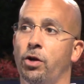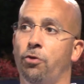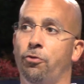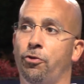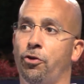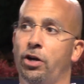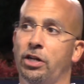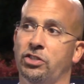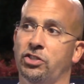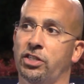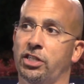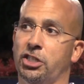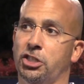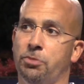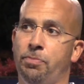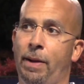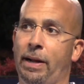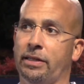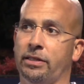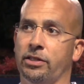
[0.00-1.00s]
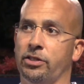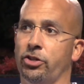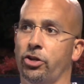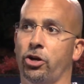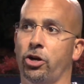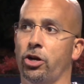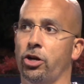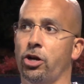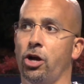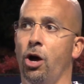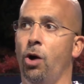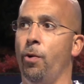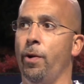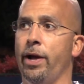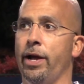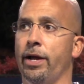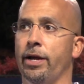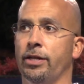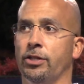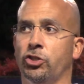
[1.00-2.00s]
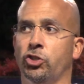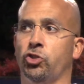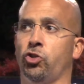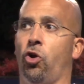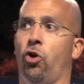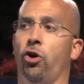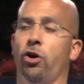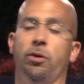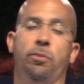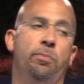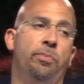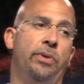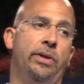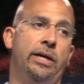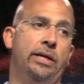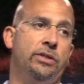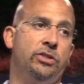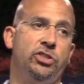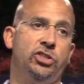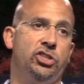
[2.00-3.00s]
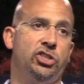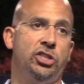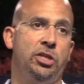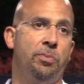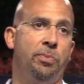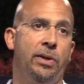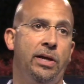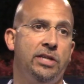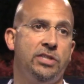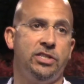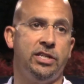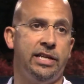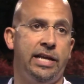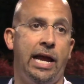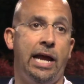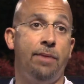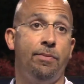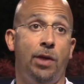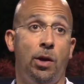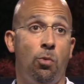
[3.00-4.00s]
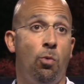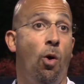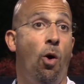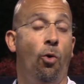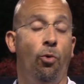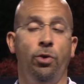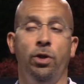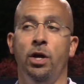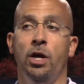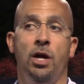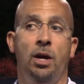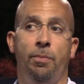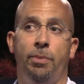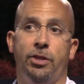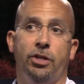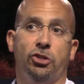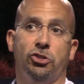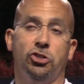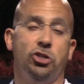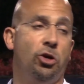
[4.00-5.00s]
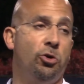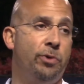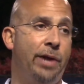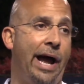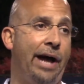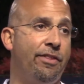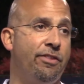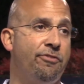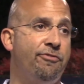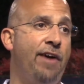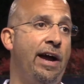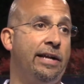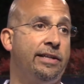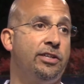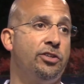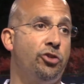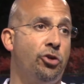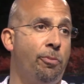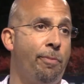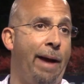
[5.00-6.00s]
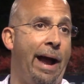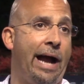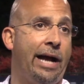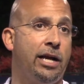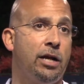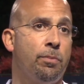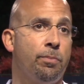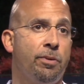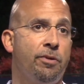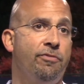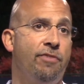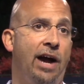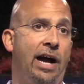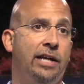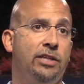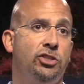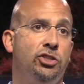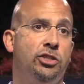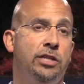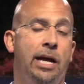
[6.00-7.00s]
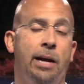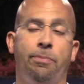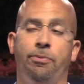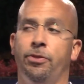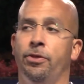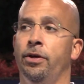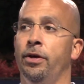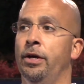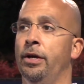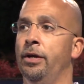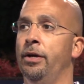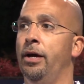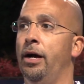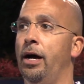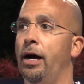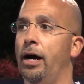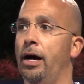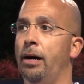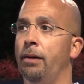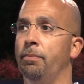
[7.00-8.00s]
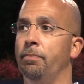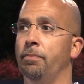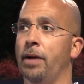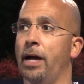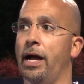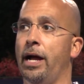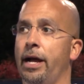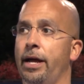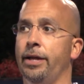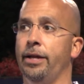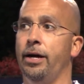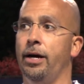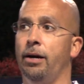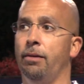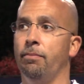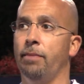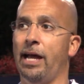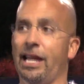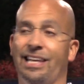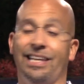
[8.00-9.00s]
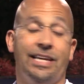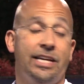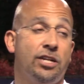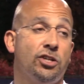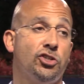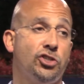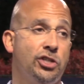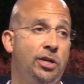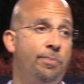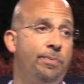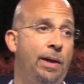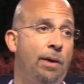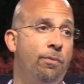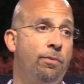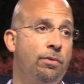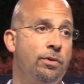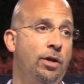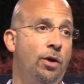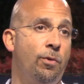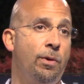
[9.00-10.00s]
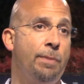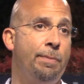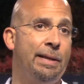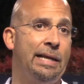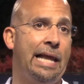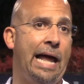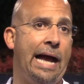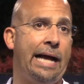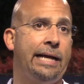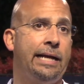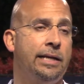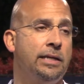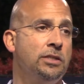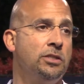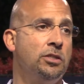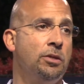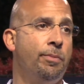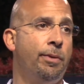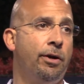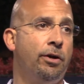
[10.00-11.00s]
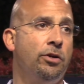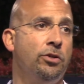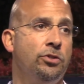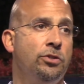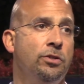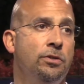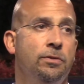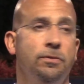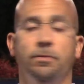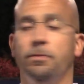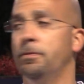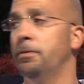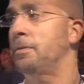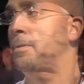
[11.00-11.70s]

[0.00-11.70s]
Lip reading: for us to expect that they're going to go in and start and play 60 plays in the game, they won't. But there's no doubt the fact that they're back, it provides depth and leadership that we've been lacking in some areas.